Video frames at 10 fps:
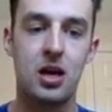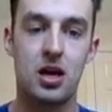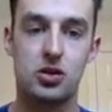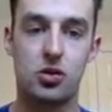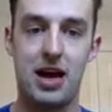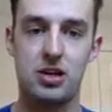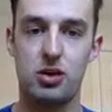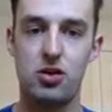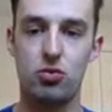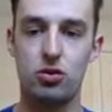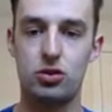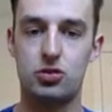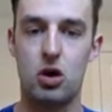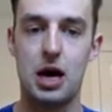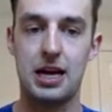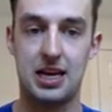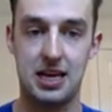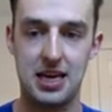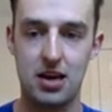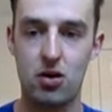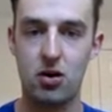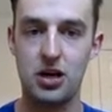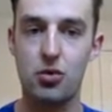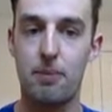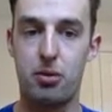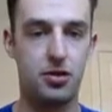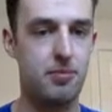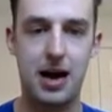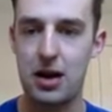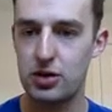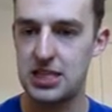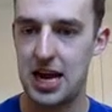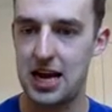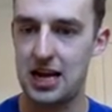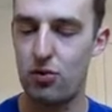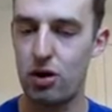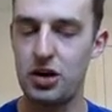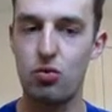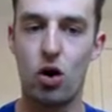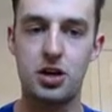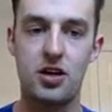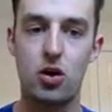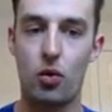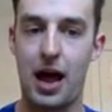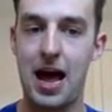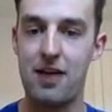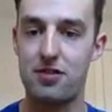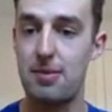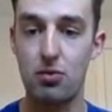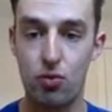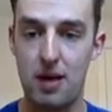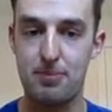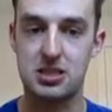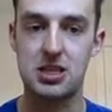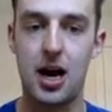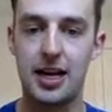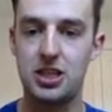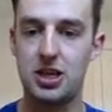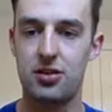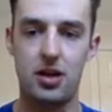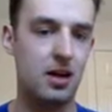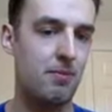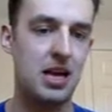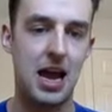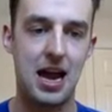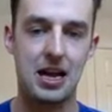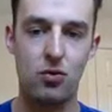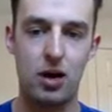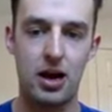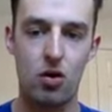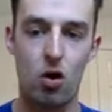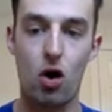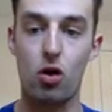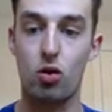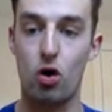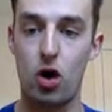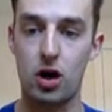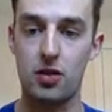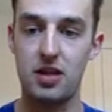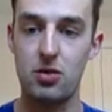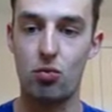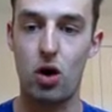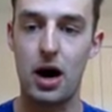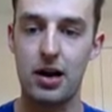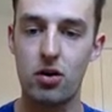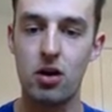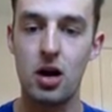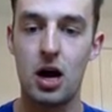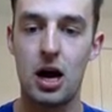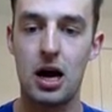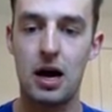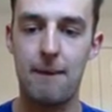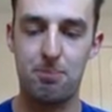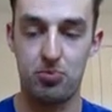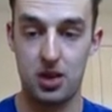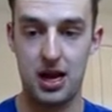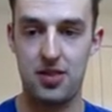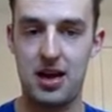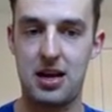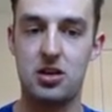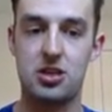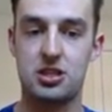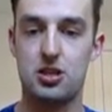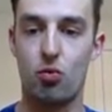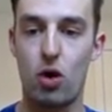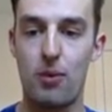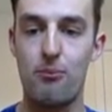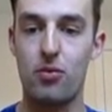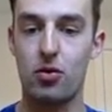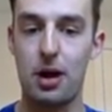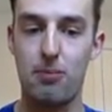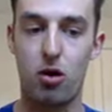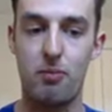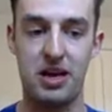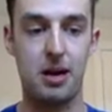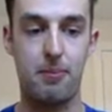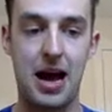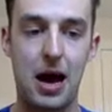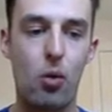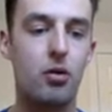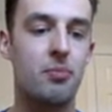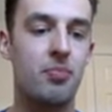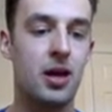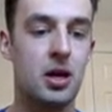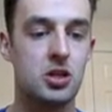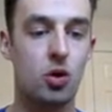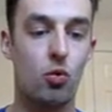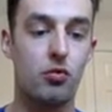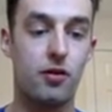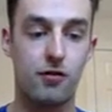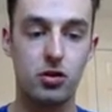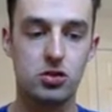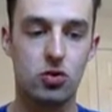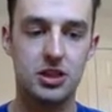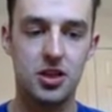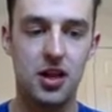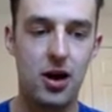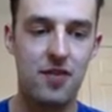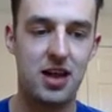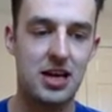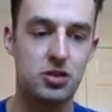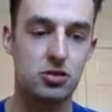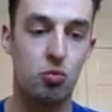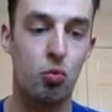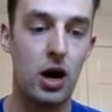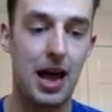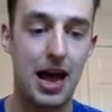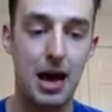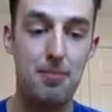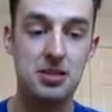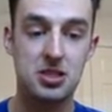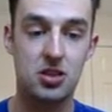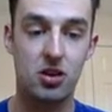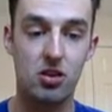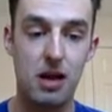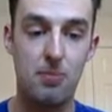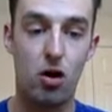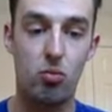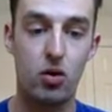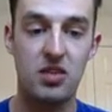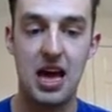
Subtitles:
So that's what you will draw here. You can put the batteries anywhere you want. They don't have to be right beside each other. They can be anywhere along the wire, and then just the 1 light bulb being powered. So the first question that you have to answer is, what happens to the light bulb when the